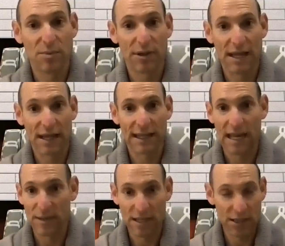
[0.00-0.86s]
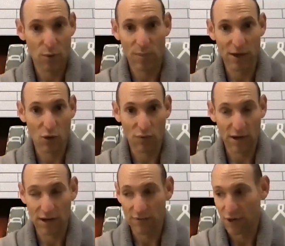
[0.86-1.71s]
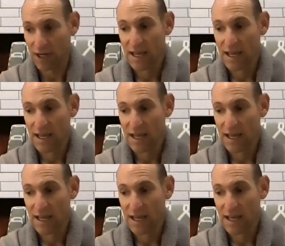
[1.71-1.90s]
bring that claim, and then there would be no recovery.